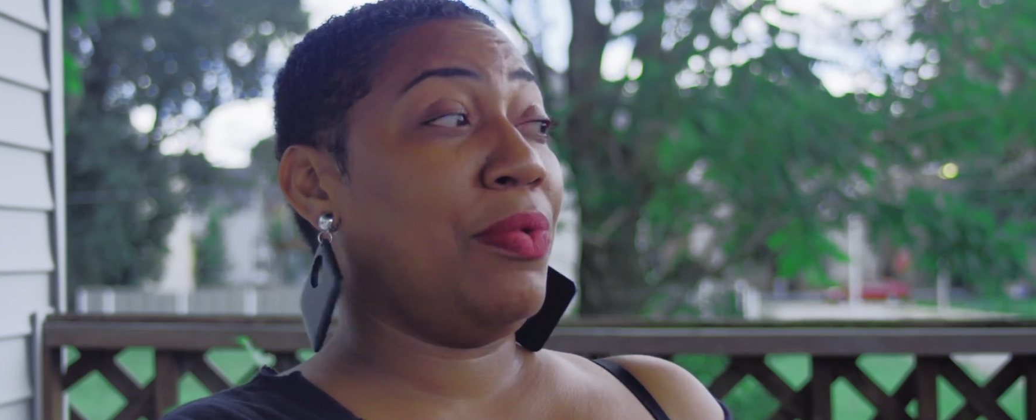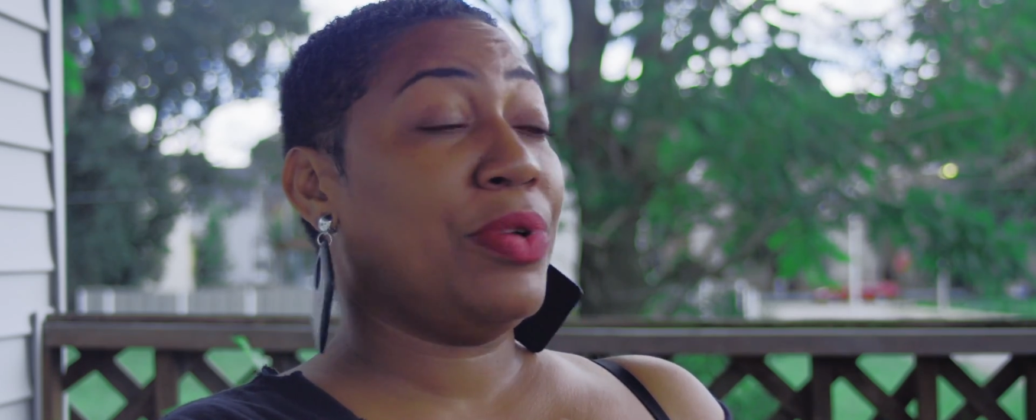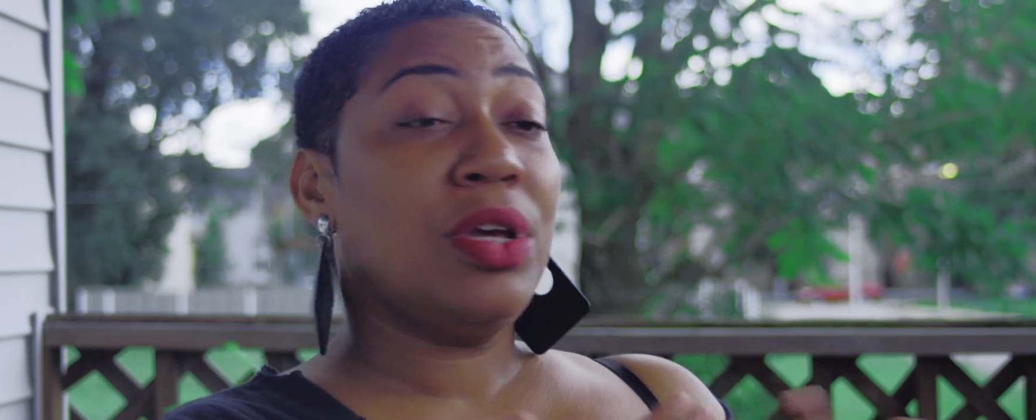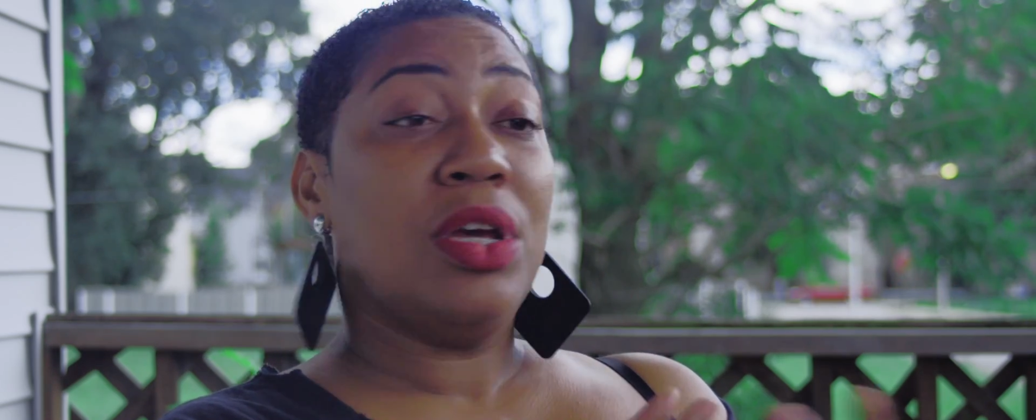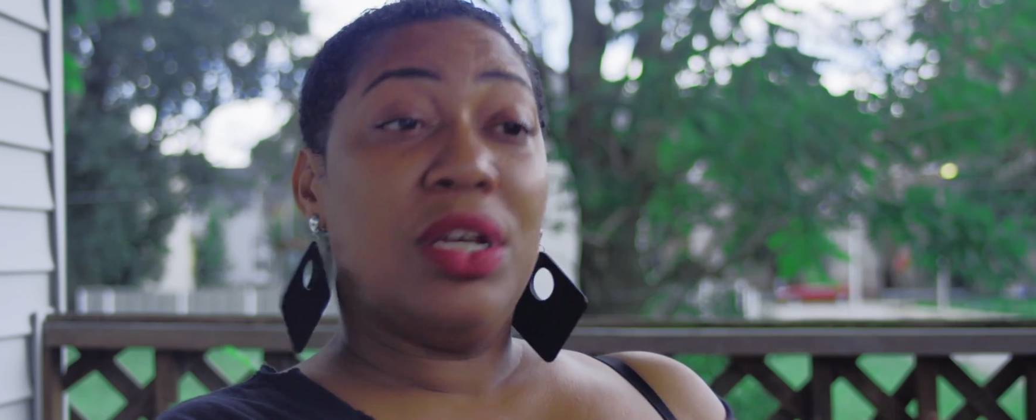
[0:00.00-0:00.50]

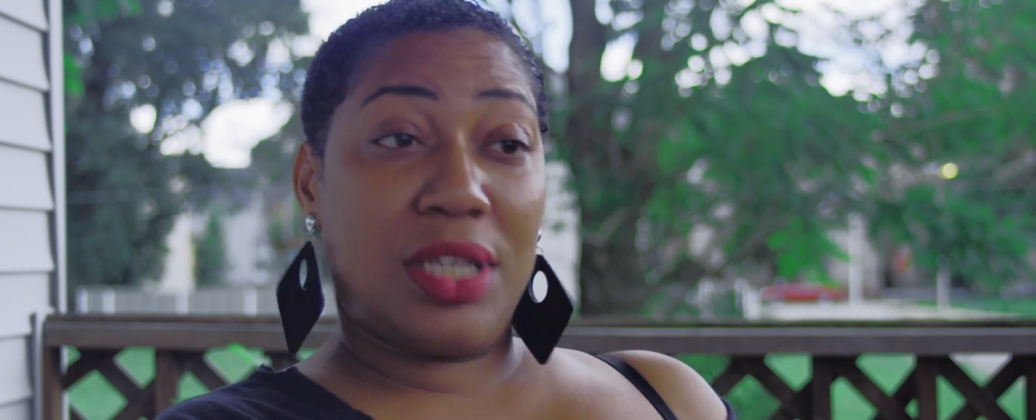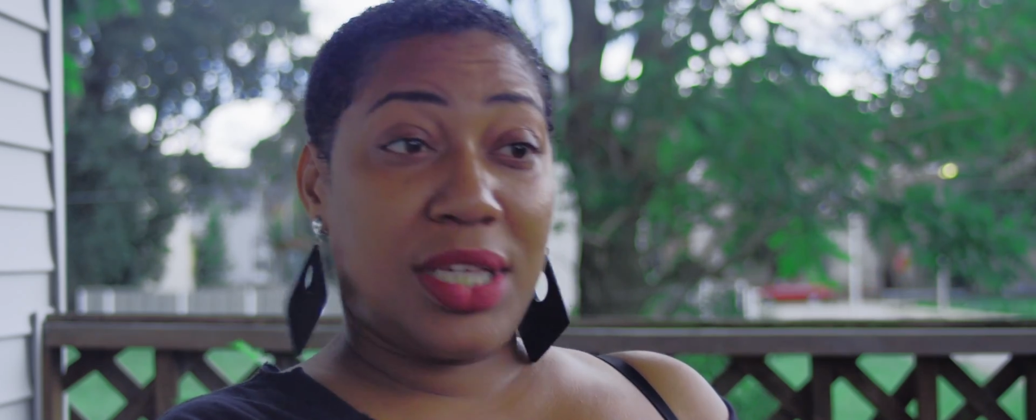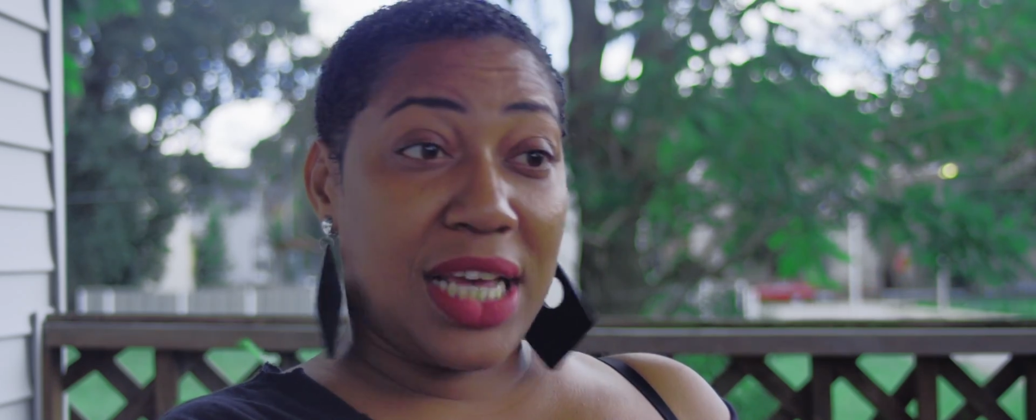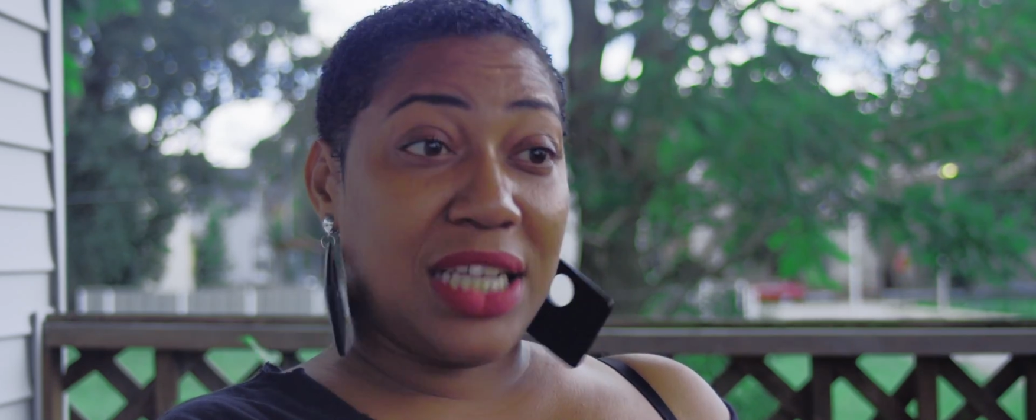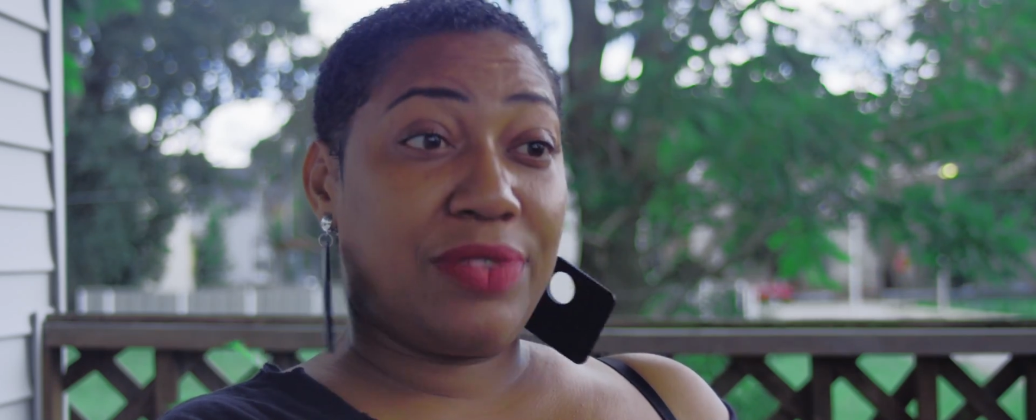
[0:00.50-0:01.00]
were
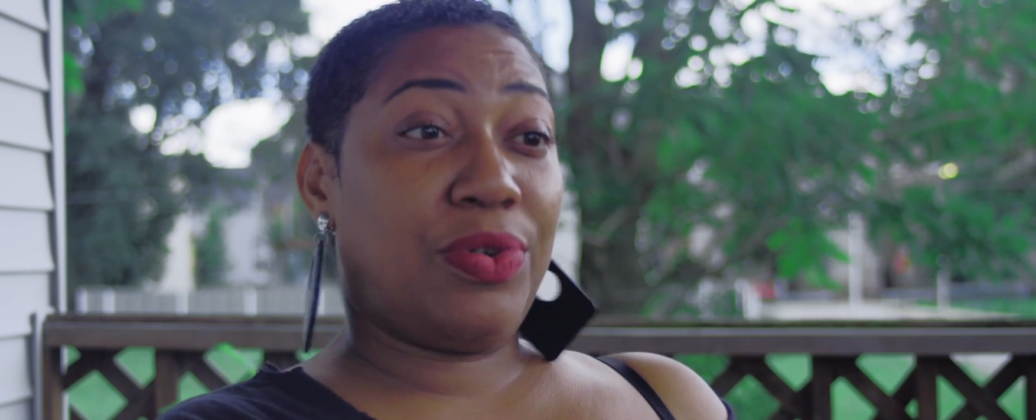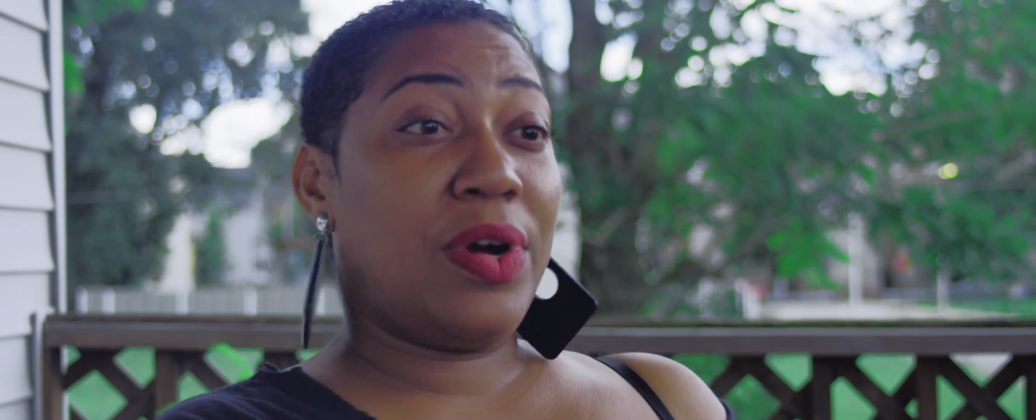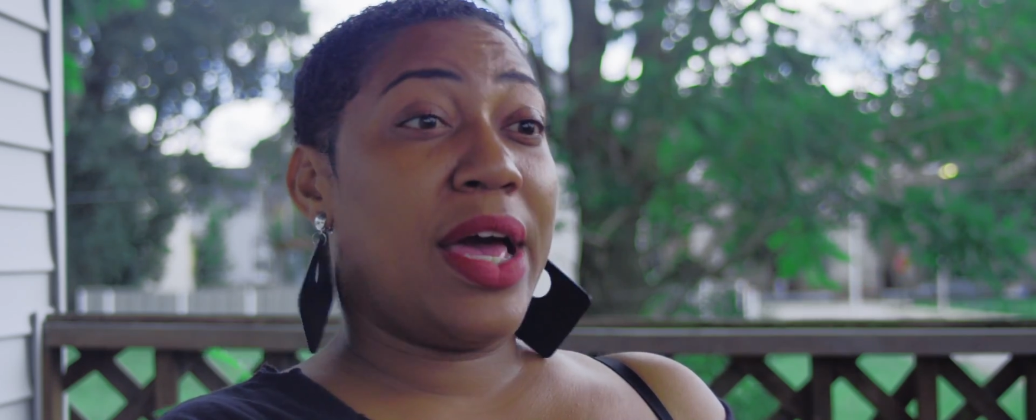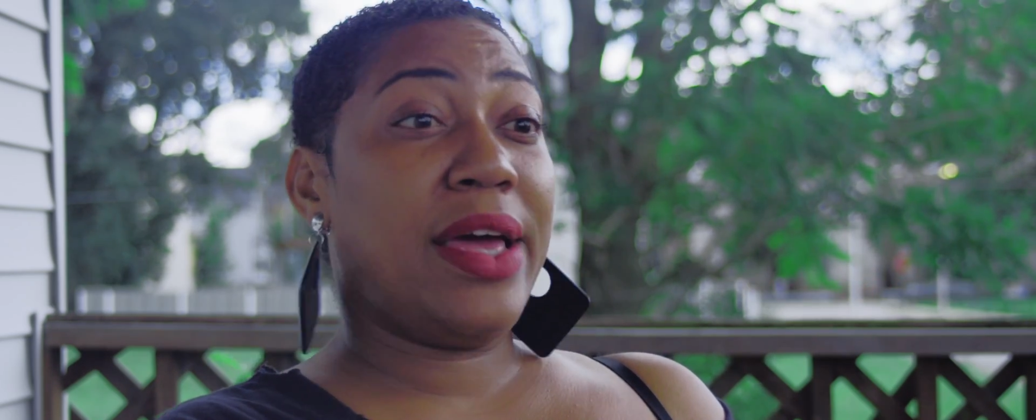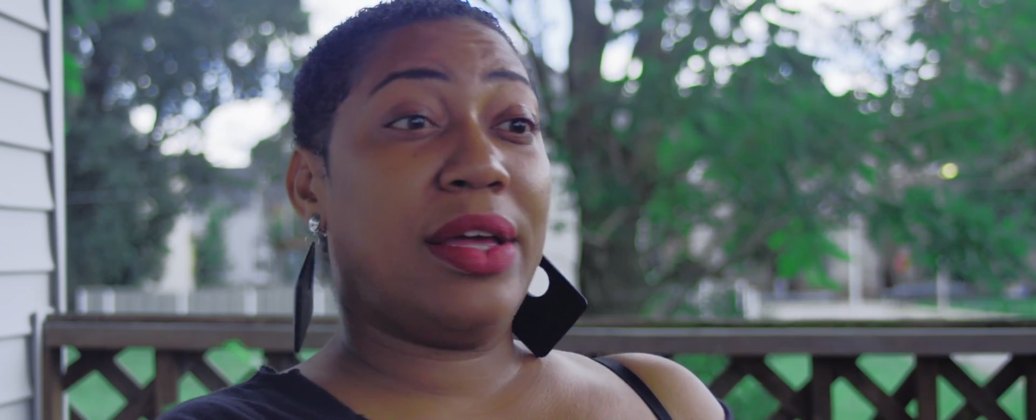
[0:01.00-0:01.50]
successful
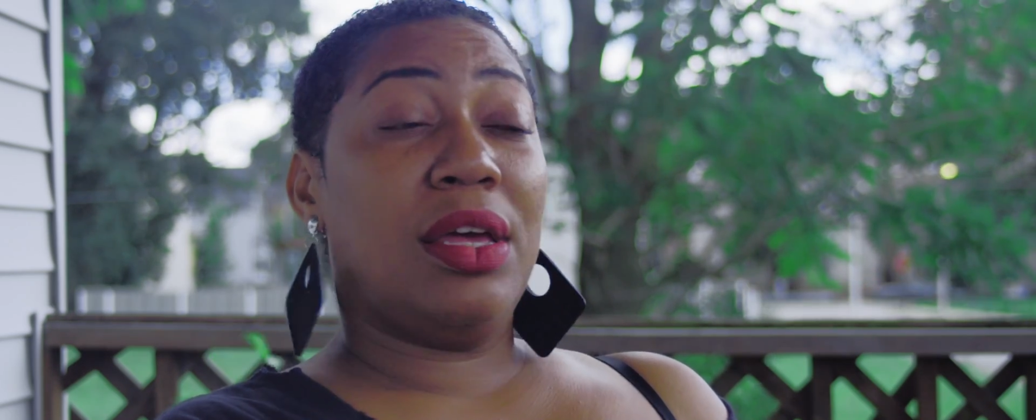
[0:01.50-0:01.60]
at,